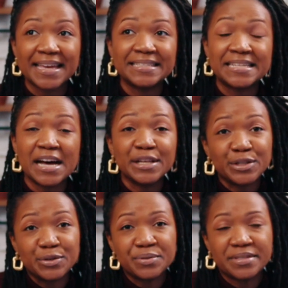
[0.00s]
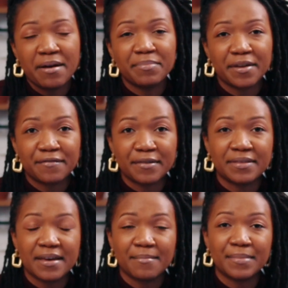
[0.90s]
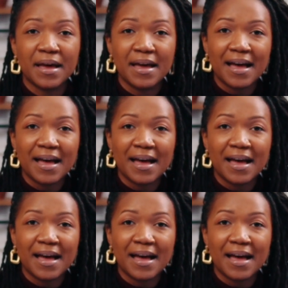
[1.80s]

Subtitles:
it does do something for them.